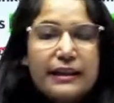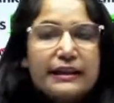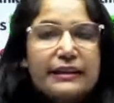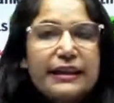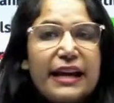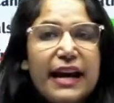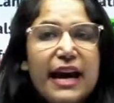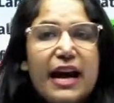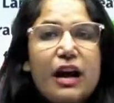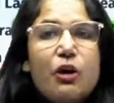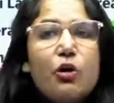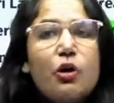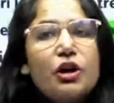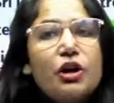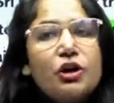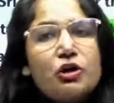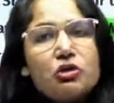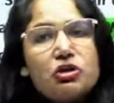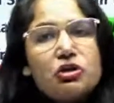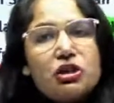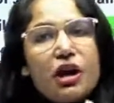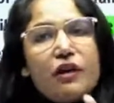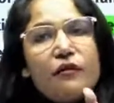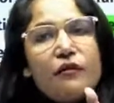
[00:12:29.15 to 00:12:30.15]
they are going
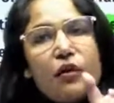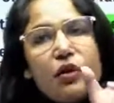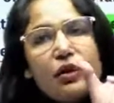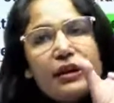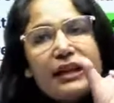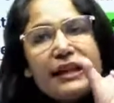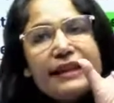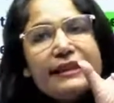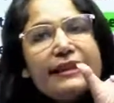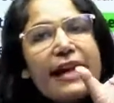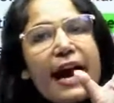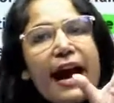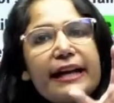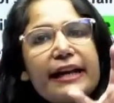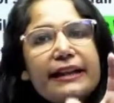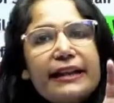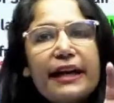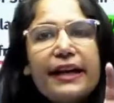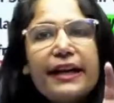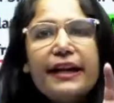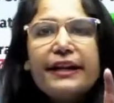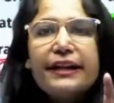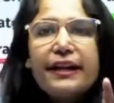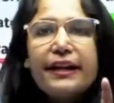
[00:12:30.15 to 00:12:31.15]
to serve only that
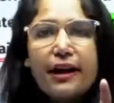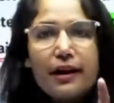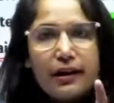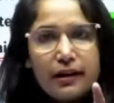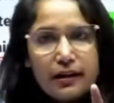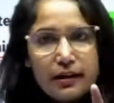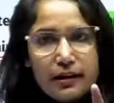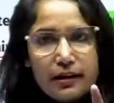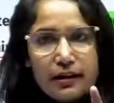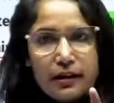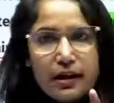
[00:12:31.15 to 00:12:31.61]
area.